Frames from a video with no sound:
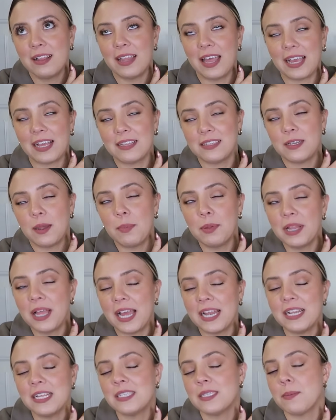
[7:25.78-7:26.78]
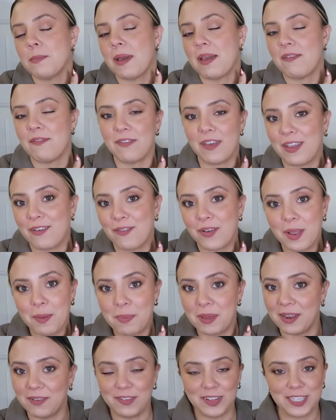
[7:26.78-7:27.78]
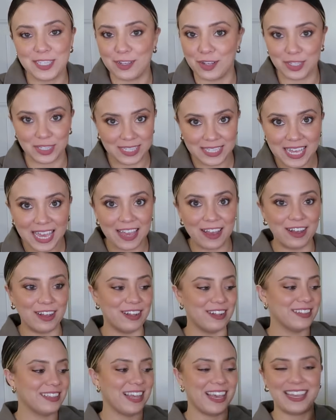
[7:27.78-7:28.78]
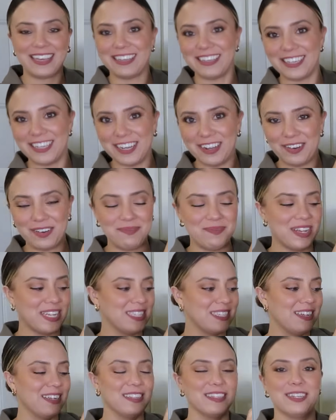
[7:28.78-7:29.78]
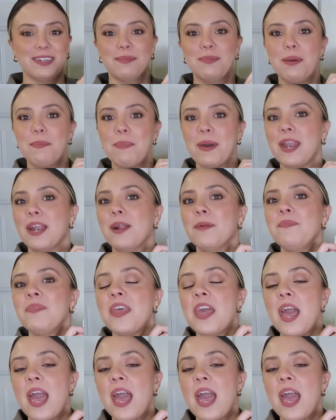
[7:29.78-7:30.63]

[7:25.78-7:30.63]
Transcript: like double lined isn't my favorite but if it's on sale like you know it makes it a little bit better